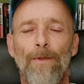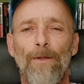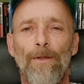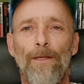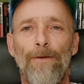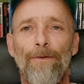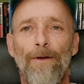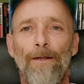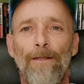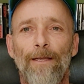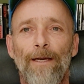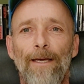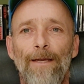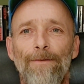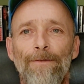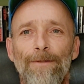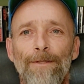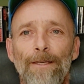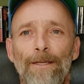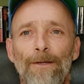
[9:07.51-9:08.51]
live our
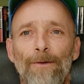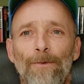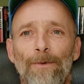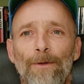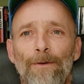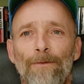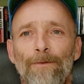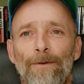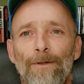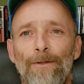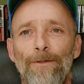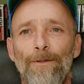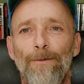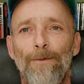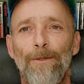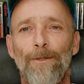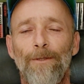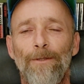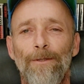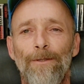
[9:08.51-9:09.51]
lives thinking we're
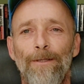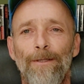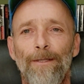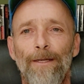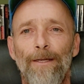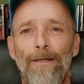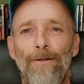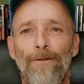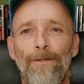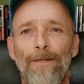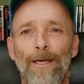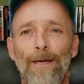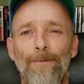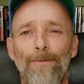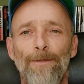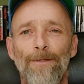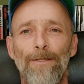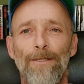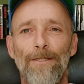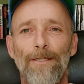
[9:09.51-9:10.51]
invulnerable and that only
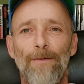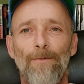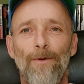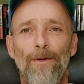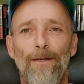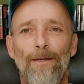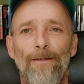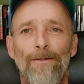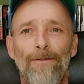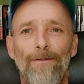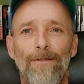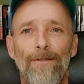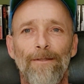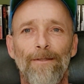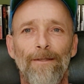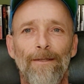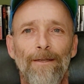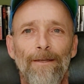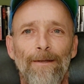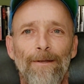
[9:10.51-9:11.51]
happens to someone else, and
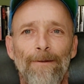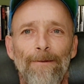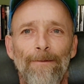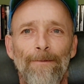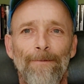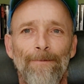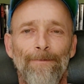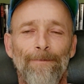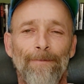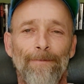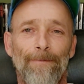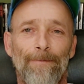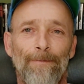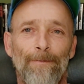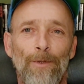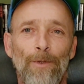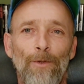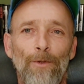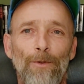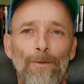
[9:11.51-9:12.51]

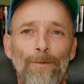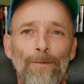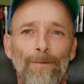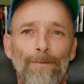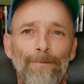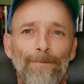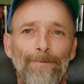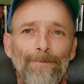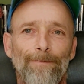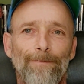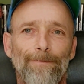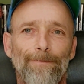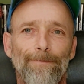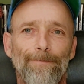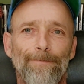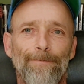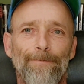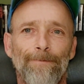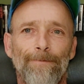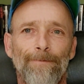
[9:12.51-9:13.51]
boom,
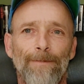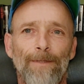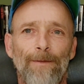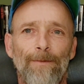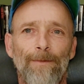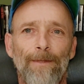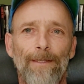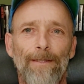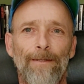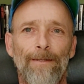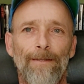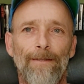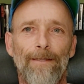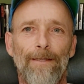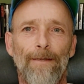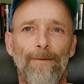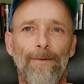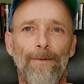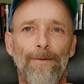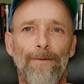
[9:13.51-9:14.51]
something like this
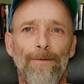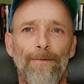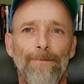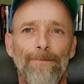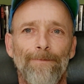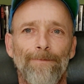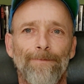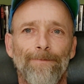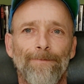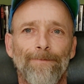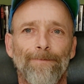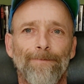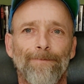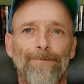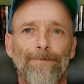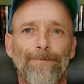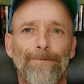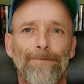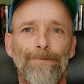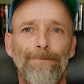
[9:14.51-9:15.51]
happens.
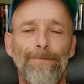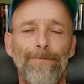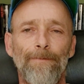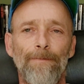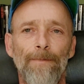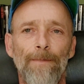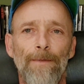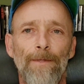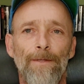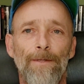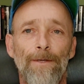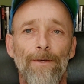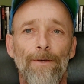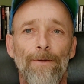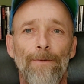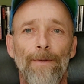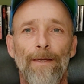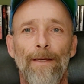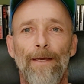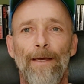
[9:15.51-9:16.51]

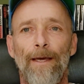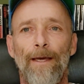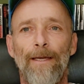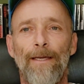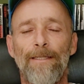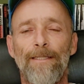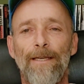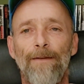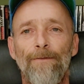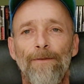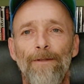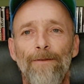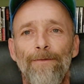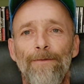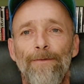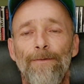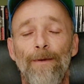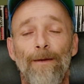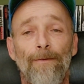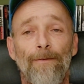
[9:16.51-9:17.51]
So I guess I've lived
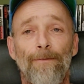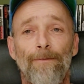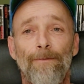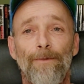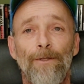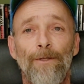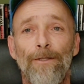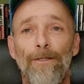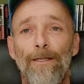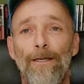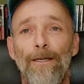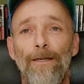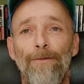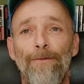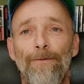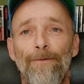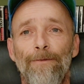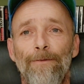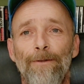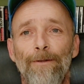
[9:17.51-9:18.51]
a good life,
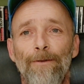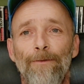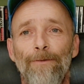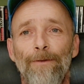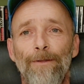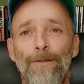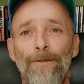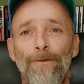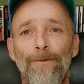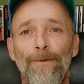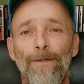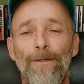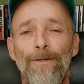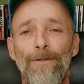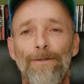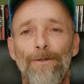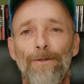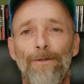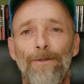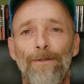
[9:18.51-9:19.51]
you know, 53
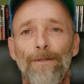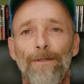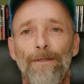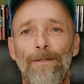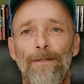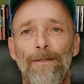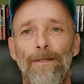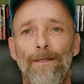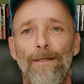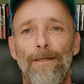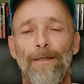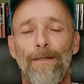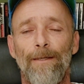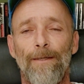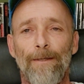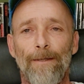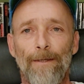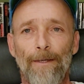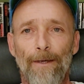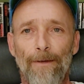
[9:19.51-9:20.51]
years old, and
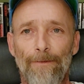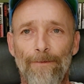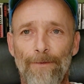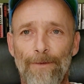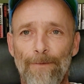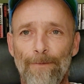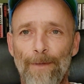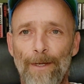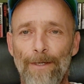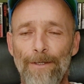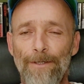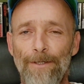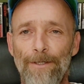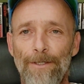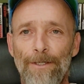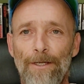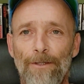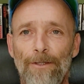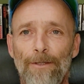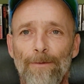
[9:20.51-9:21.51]
I've managed to
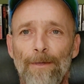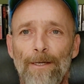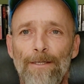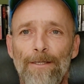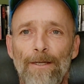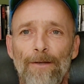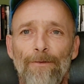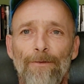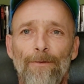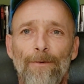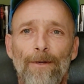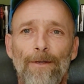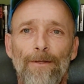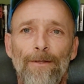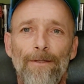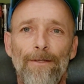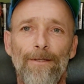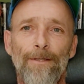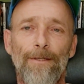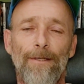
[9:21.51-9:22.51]
shelter myself from all
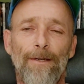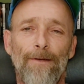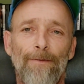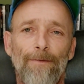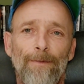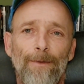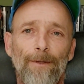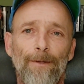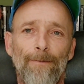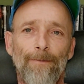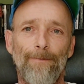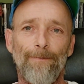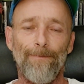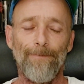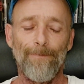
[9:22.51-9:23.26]
this stuff, but